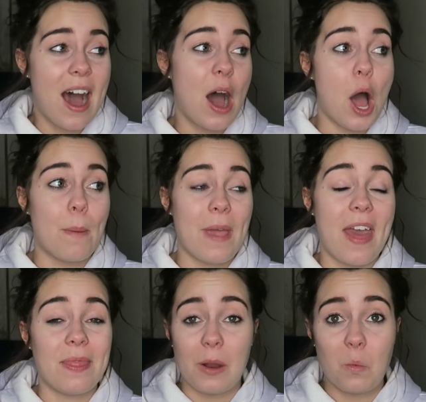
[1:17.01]

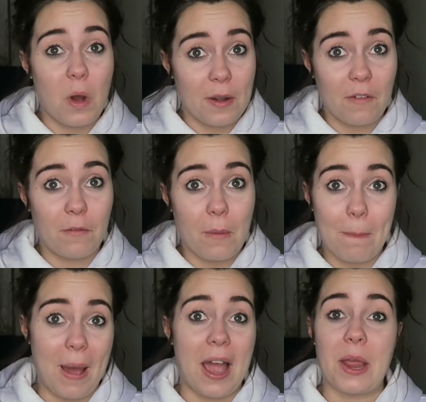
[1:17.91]
And then one of
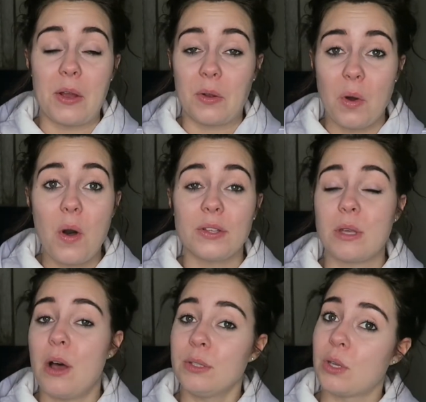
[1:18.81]
my
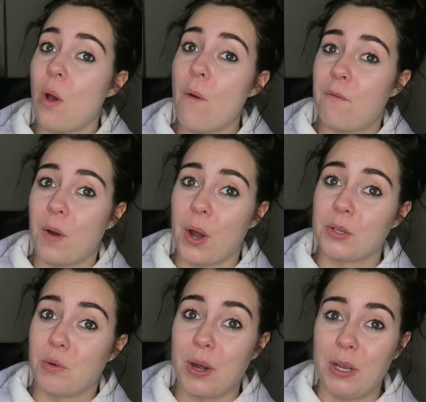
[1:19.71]
goals also for
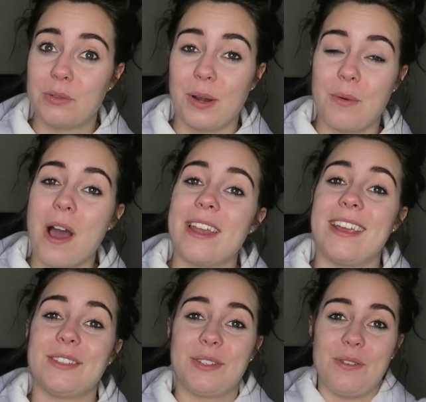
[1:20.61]
2021
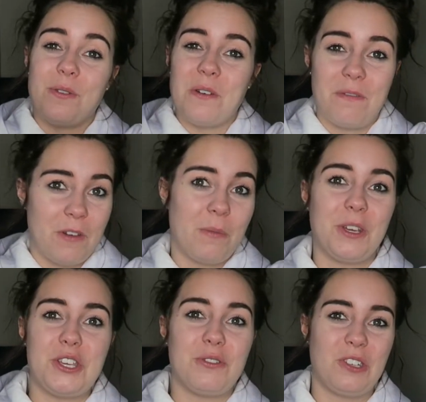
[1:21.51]
is to film
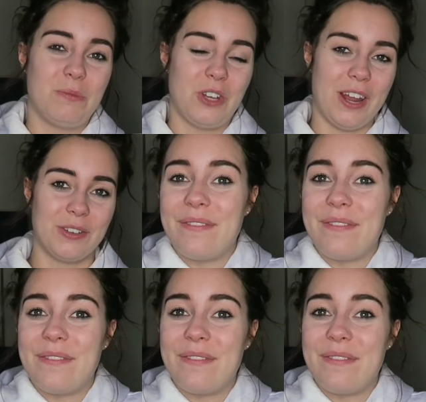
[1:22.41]
a YouTube channel.